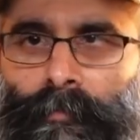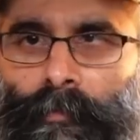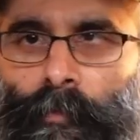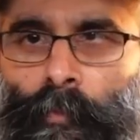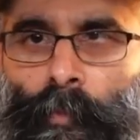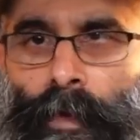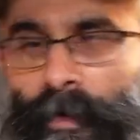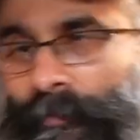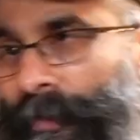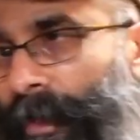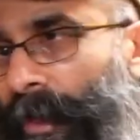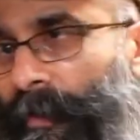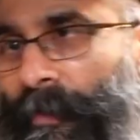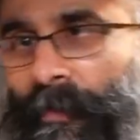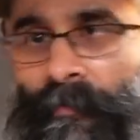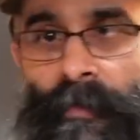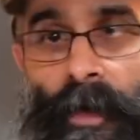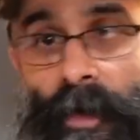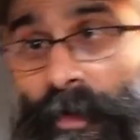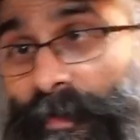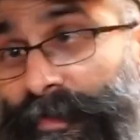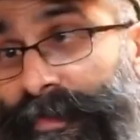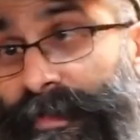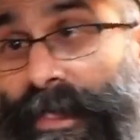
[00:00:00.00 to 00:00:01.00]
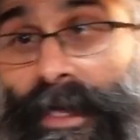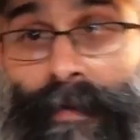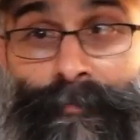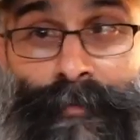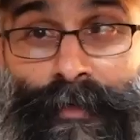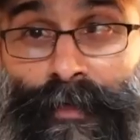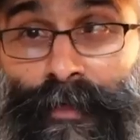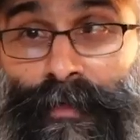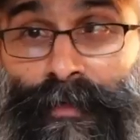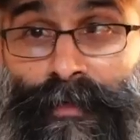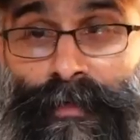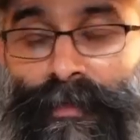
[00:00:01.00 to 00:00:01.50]
one of Gary Fong's
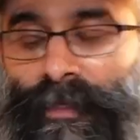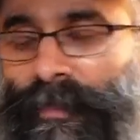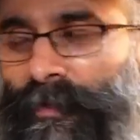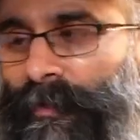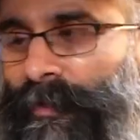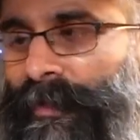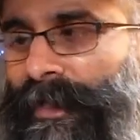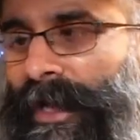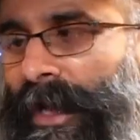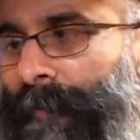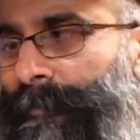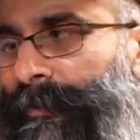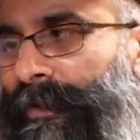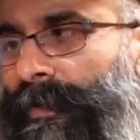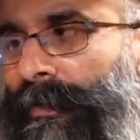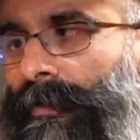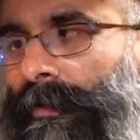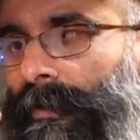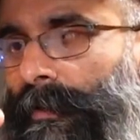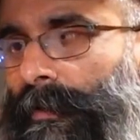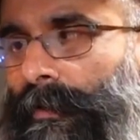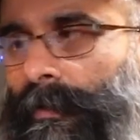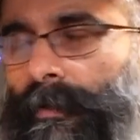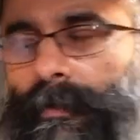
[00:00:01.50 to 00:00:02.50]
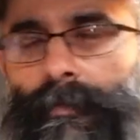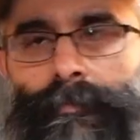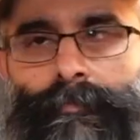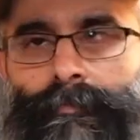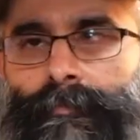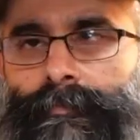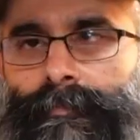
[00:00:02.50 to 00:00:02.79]
adapters, or another adapter, or